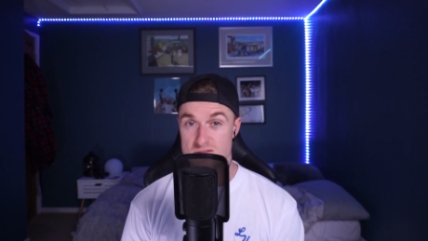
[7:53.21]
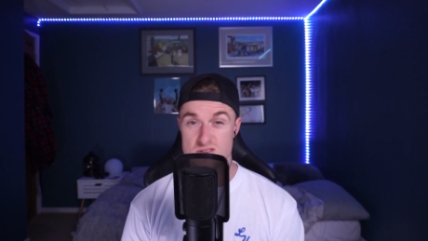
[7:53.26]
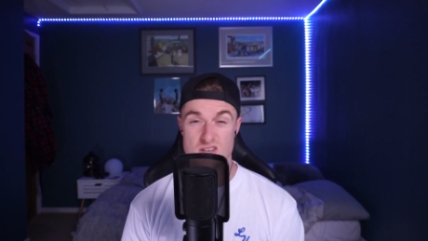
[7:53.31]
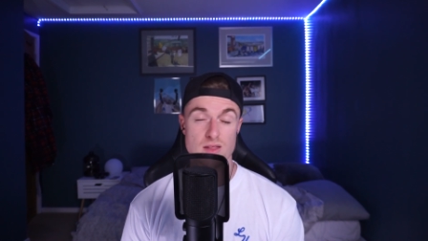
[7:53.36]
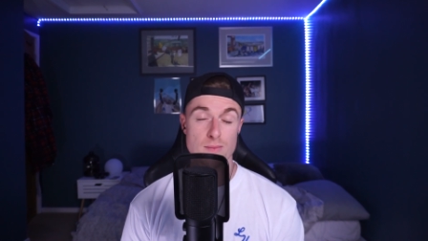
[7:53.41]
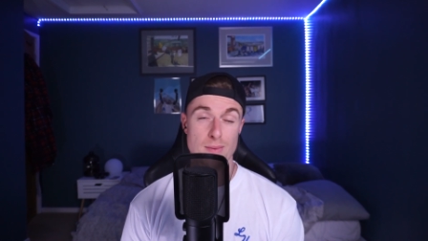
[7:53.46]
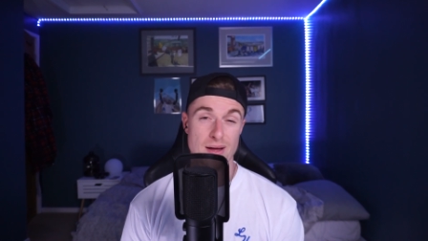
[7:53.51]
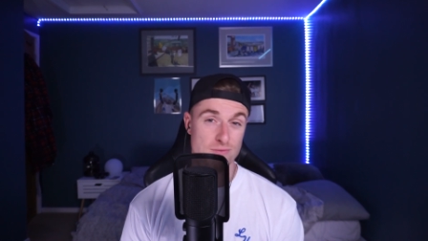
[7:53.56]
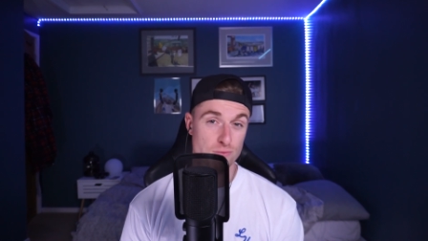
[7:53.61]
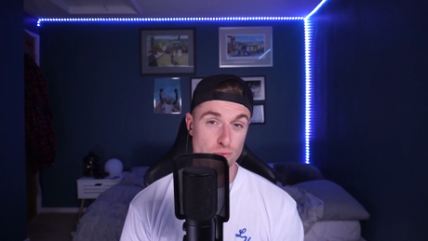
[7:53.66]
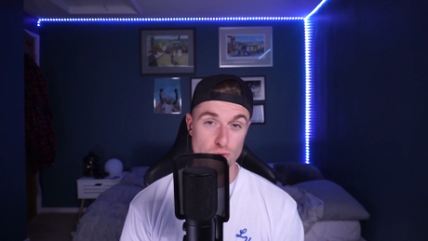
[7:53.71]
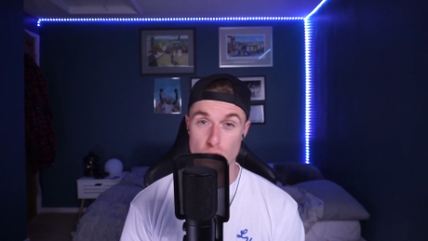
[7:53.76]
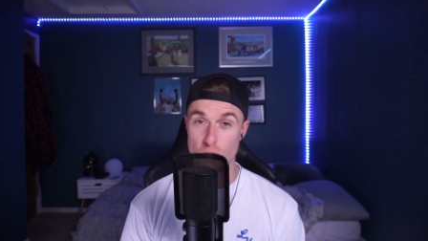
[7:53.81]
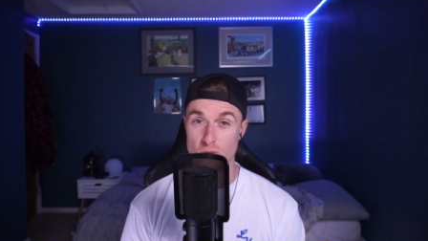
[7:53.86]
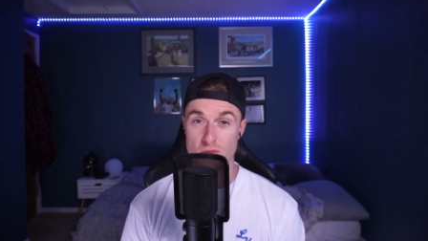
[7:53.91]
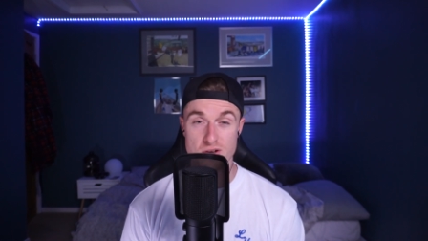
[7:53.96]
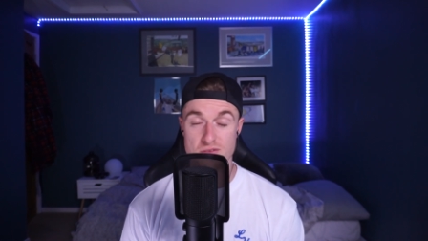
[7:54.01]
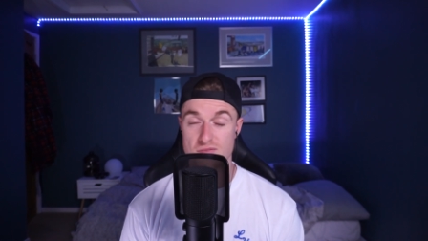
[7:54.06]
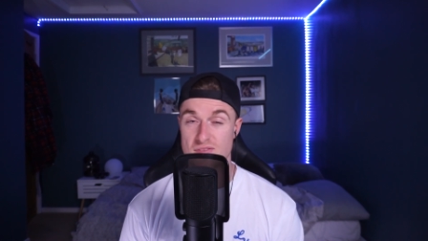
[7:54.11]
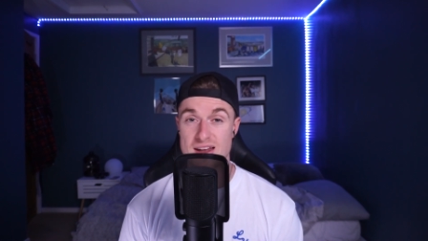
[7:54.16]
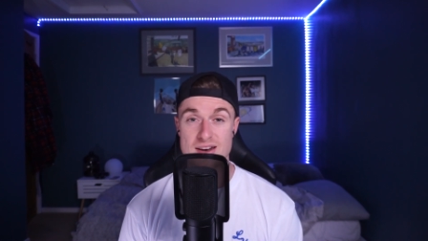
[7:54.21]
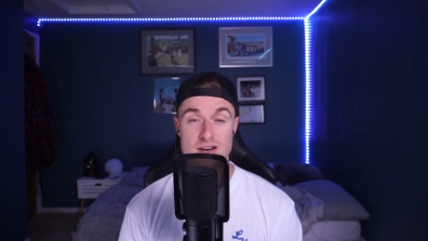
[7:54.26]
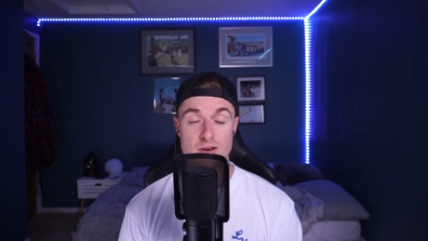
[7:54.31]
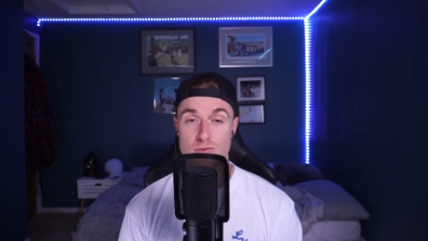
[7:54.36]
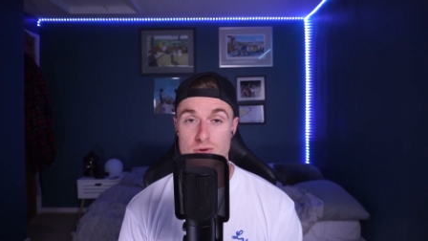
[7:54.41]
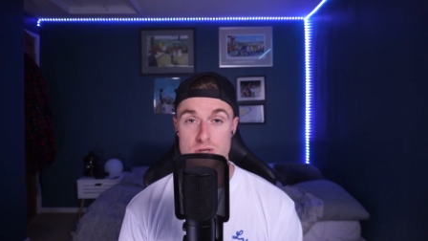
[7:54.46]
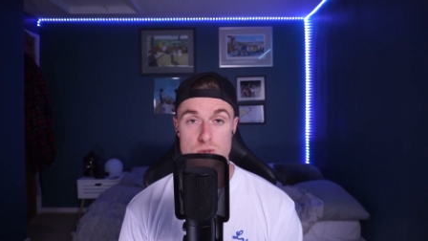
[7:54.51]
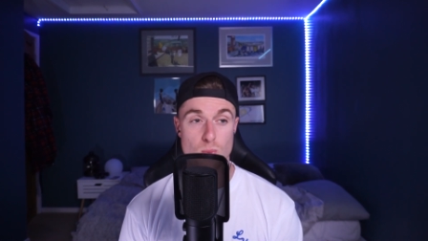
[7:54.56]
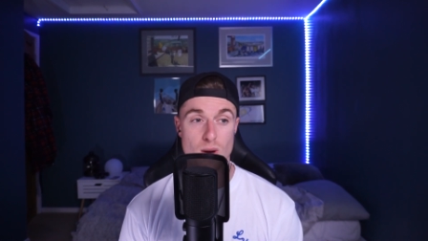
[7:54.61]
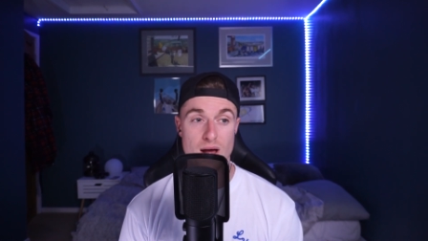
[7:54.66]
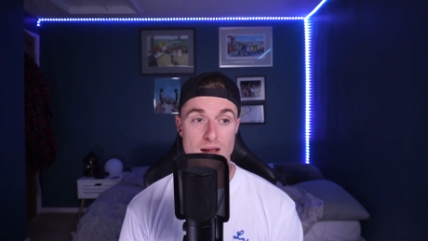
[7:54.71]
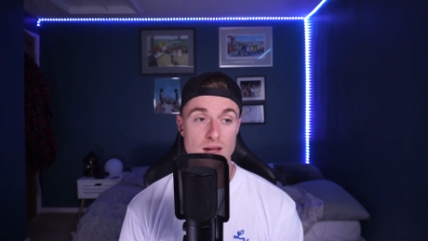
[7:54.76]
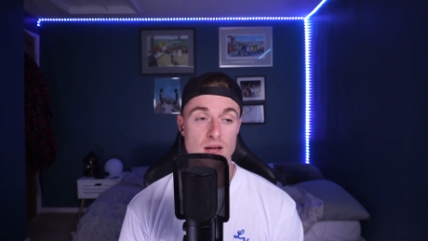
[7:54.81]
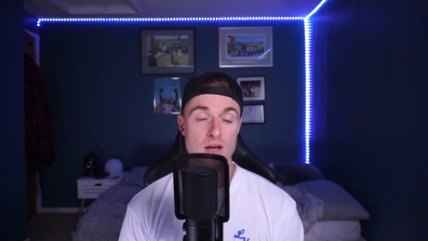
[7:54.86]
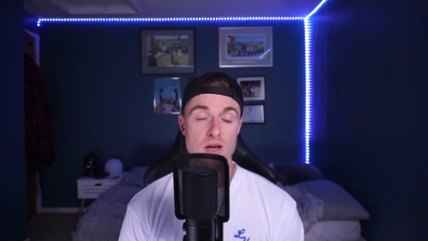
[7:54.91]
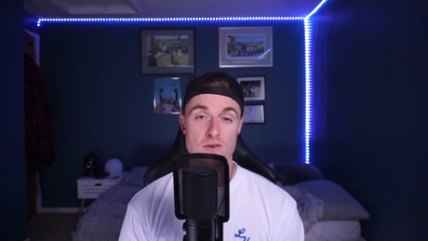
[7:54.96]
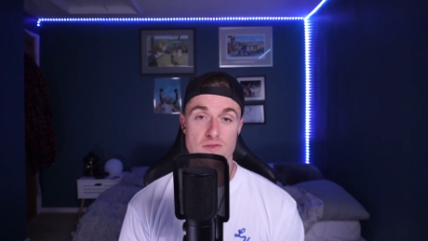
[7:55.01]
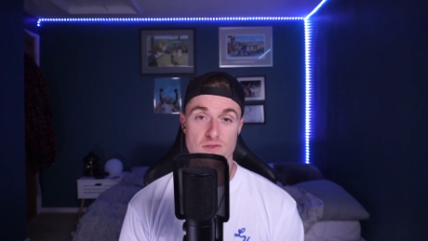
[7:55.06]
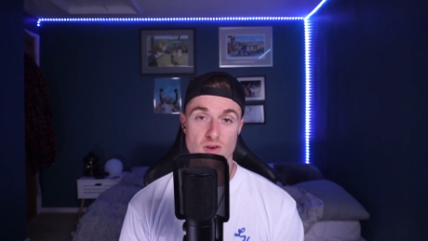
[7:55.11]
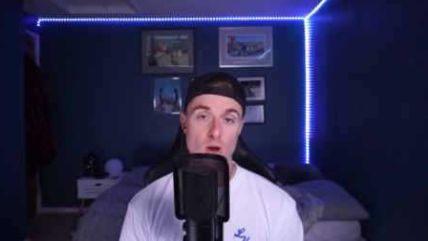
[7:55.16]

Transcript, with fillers: You've seen them after another defender as well.